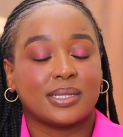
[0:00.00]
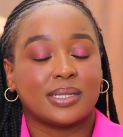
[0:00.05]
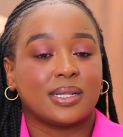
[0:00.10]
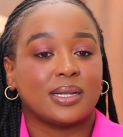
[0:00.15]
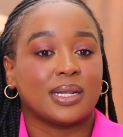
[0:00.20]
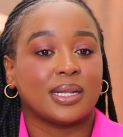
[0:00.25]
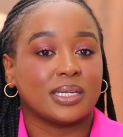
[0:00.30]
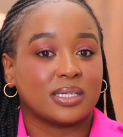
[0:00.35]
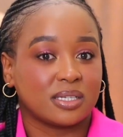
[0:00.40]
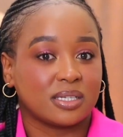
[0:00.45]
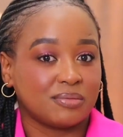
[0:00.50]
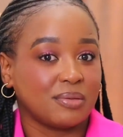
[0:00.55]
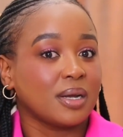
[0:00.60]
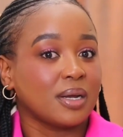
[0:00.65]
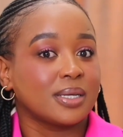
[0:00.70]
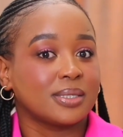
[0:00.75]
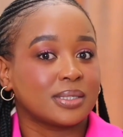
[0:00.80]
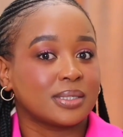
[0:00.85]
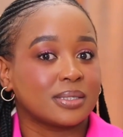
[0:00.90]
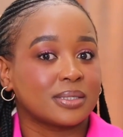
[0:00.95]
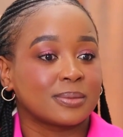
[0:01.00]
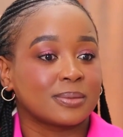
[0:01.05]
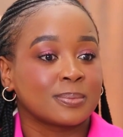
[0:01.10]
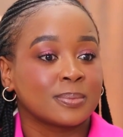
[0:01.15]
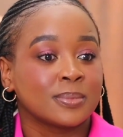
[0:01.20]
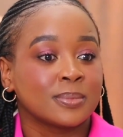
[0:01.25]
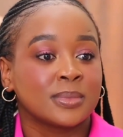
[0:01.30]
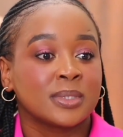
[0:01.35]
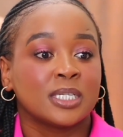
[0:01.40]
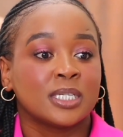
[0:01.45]
and the latest fragrances.
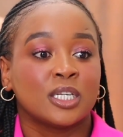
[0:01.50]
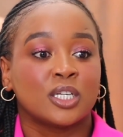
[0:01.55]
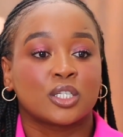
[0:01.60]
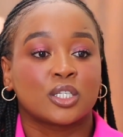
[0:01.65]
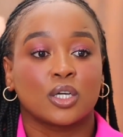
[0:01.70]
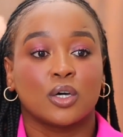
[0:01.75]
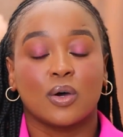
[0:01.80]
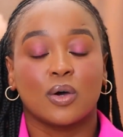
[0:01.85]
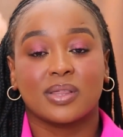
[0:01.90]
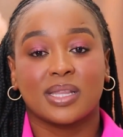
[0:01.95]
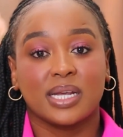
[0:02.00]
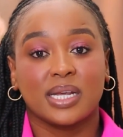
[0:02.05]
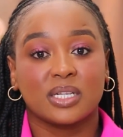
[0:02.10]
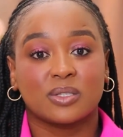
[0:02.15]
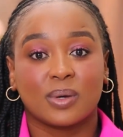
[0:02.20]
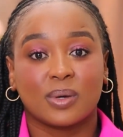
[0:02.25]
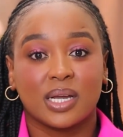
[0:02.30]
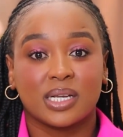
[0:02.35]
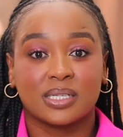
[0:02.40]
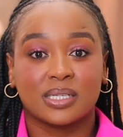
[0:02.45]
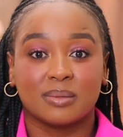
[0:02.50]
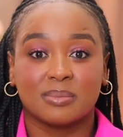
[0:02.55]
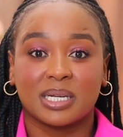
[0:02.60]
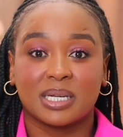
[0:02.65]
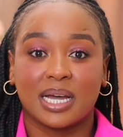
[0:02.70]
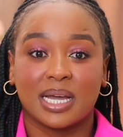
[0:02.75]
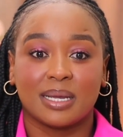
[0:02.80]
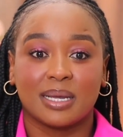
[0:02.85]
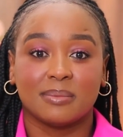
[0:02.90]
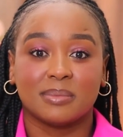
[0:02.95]
So that is why
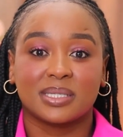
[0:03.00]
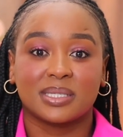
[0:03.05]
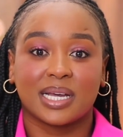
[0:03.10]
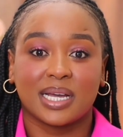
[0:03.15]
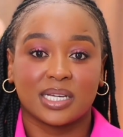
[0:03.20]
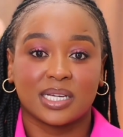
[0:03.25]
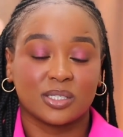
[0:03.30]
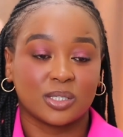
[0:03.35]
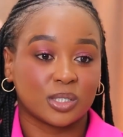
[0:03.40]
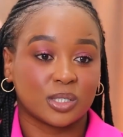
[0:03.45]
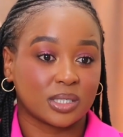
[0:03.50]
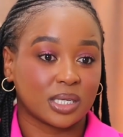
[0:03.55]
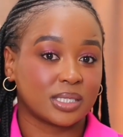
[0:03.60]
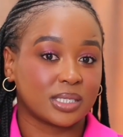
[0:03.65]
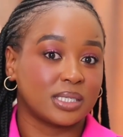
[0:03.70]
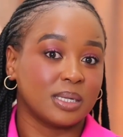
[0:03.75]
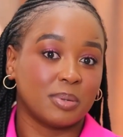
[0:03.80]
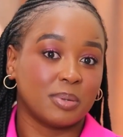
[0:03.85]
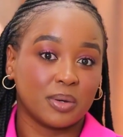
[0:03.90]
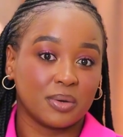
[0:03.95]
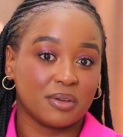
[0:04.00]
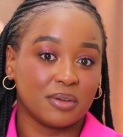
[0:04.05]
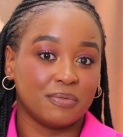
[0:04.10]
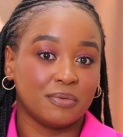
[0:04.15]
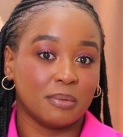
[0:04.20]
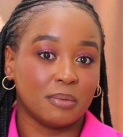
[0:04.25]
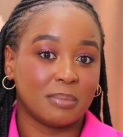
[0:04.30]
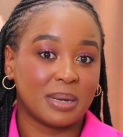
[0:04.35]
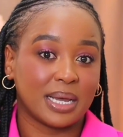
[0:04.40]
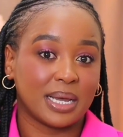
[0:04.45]
sometimes I just step away
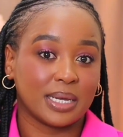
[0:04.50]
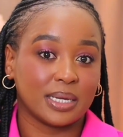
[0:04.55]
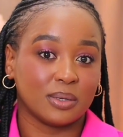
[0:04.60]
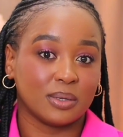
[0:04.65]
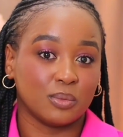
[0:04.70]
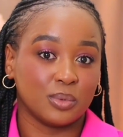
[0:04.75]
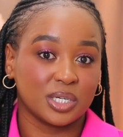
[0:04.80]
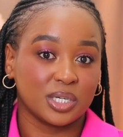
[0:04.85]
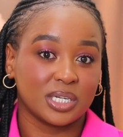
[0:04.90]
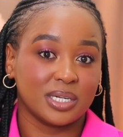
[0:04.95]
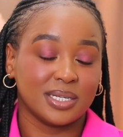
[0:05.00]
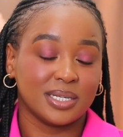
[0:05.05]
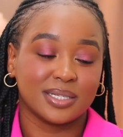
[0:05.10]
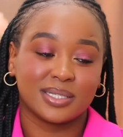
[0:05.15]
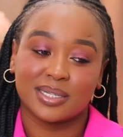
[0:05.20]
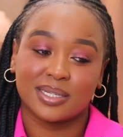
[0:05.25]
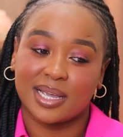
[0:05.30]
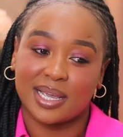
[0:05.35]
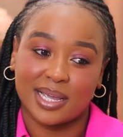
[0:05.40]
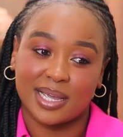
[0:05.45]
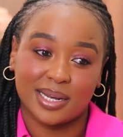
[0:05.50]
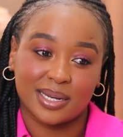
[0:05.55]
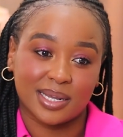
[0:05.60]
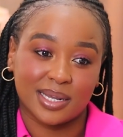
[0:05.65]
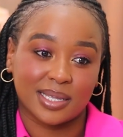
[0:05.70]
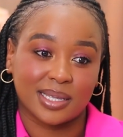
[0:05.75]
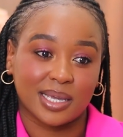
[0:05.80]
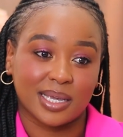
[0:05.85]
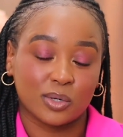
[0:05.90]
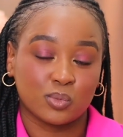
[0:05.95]
from my wish list
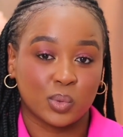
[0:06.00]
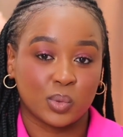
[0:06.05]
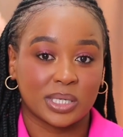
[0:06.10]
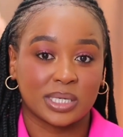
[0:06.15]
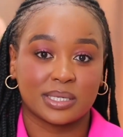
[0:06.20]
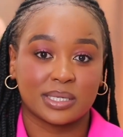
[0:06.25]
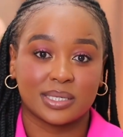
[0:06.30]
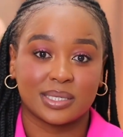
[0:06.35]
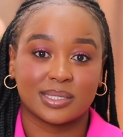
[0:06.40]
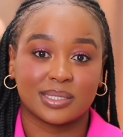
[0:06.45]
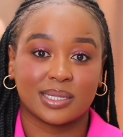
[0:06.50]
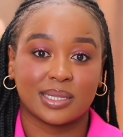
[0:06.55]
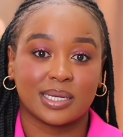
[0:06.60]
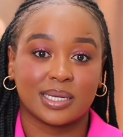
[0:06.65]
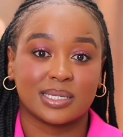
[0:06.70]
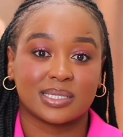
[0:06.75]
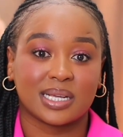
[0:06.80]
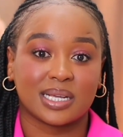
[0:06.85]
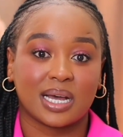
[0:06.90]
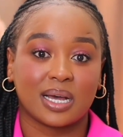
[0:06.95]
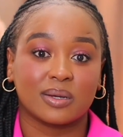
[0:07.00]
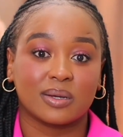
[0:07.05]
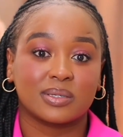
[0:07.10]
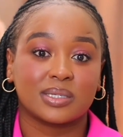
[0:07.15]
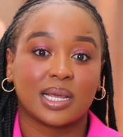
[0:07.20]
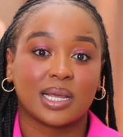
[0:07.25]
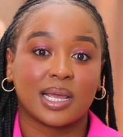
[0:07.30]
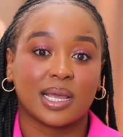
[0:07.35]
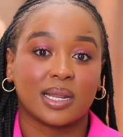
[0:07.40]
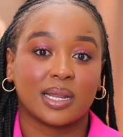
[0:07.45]
and get what it is that is
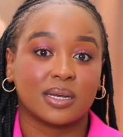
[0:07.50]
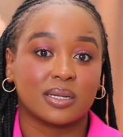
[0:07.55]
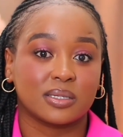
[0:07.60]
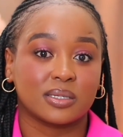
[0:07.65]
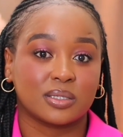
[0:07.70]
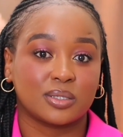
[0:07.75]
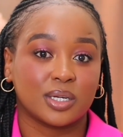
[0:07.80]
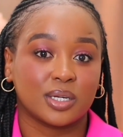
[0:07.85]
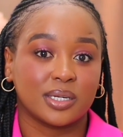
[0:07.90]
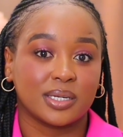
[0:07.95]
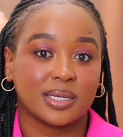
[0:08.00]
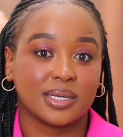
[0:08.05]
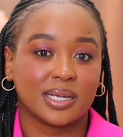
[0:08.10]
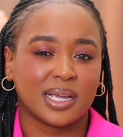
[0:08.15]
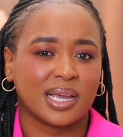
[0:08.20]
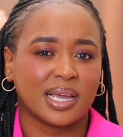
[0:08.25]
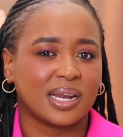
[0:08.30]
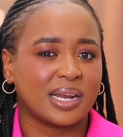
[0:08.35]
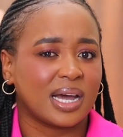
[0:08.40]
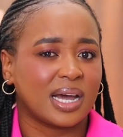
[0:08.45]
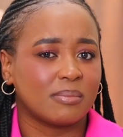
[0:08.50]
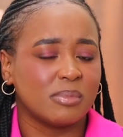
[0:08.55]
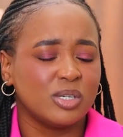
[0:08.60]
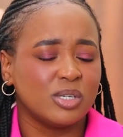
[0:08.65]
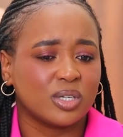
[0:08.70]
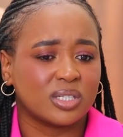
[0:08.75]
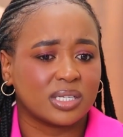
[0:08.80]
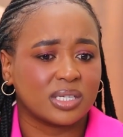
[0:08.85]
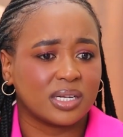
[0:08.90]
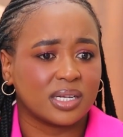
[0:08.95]
out and is trending and I'm
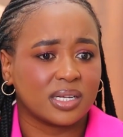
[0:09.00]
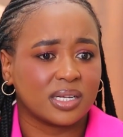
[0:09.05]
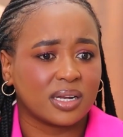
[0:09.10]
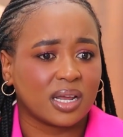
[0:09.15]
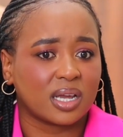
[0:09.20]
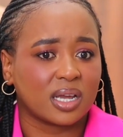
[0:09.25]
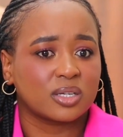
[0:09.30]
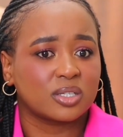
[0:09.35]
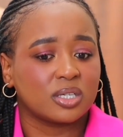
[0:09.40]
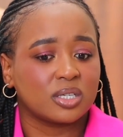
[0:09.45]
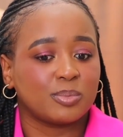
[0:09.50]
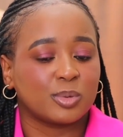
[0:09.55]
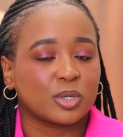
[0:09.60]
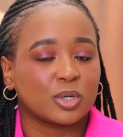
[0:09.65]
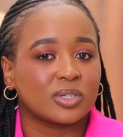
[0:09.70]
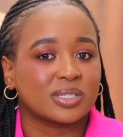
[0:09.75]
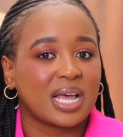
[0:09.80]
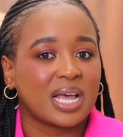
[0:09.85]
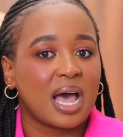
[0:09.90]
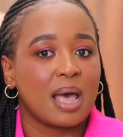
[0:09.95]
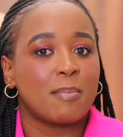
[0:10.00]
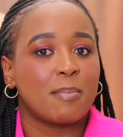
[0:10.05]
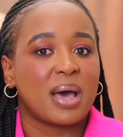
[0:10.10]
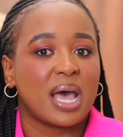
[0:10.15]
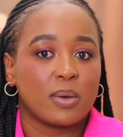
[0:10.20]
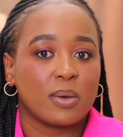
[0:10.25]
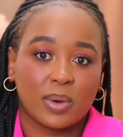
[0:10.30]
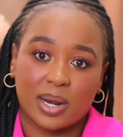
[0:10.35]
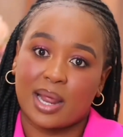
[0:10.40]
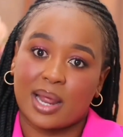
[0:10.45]
interested in, actually, because I
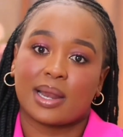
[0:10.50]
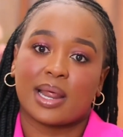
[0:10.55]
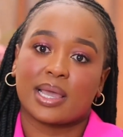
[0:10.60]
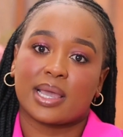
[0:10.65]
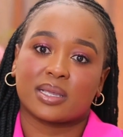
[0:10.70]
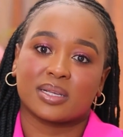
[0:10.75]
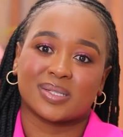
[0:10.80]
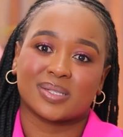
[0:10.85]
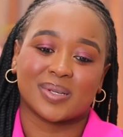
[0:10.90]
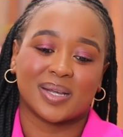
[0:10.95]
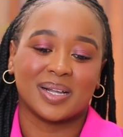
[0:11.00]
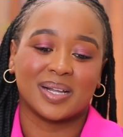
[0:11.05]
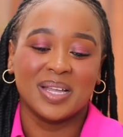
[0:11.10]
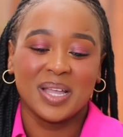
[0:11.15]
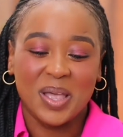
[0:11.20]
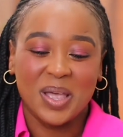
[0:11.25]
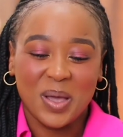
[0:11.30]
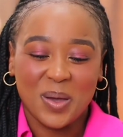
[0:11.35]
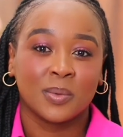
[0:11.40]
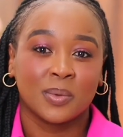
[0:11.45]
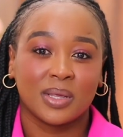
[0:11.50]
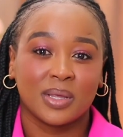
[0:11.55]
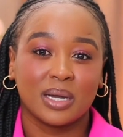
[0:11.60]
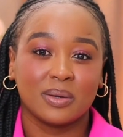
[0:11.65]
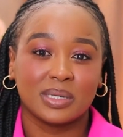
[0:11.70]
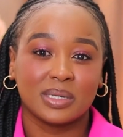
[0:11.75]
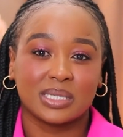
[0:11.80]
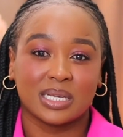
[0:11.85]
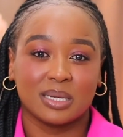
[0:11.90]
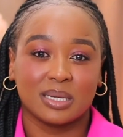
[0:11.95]
buy what I like as well. Without
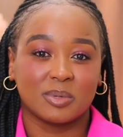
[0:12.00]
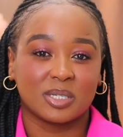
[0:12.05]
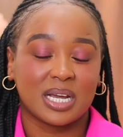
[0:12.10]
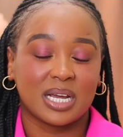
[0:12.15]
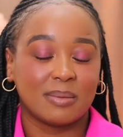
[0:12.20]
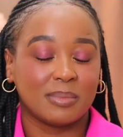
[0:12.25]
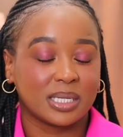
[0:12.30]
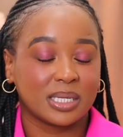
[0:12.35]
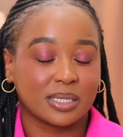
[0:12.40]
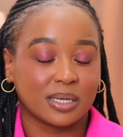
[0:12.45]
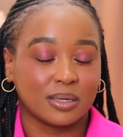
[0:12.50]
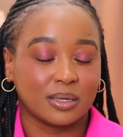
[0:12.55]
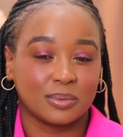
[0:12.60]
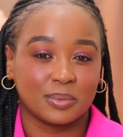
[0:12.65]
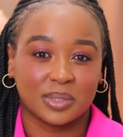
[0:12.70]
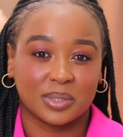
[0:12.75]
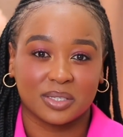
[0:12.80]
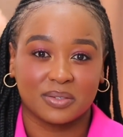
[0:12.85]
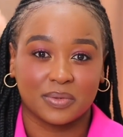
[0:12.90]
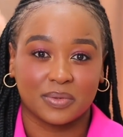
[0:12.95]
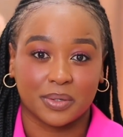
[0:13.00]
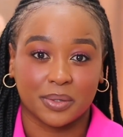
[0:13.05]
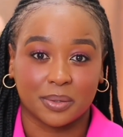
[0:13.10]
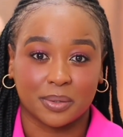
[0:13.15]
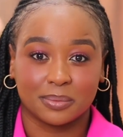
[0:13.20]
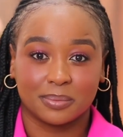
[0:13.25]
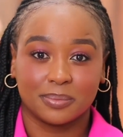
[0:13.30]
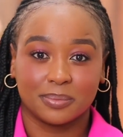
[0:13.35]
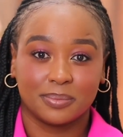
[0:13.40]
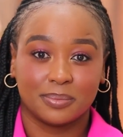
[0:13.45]
wasting any more time, let's get on with this video.